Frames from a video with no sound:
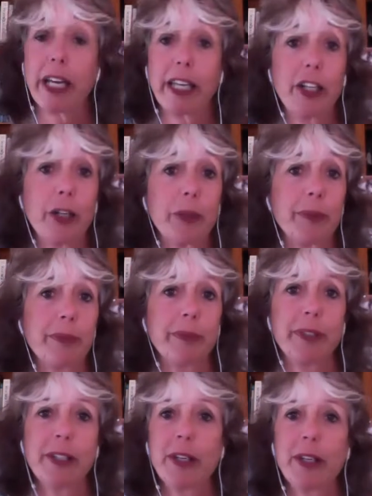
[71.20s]
You know,
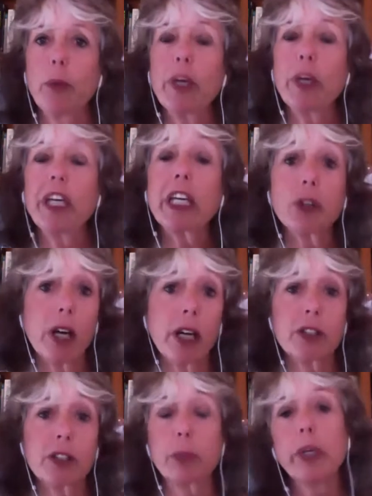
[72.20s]
we get
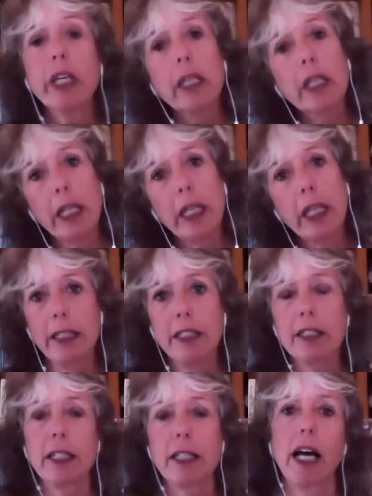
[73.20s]
dogs, we get
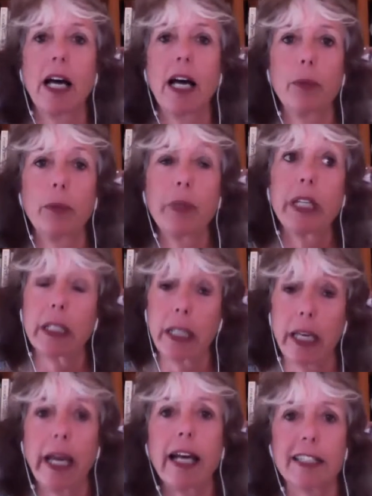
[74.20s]
kids, we get
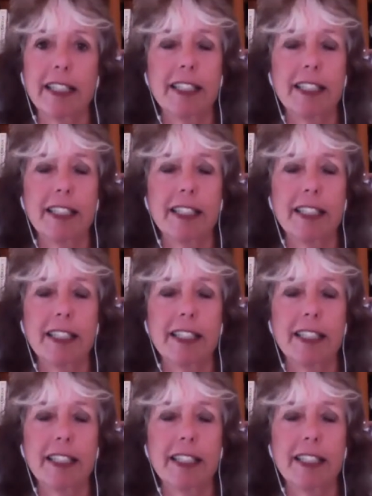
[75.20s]
cats.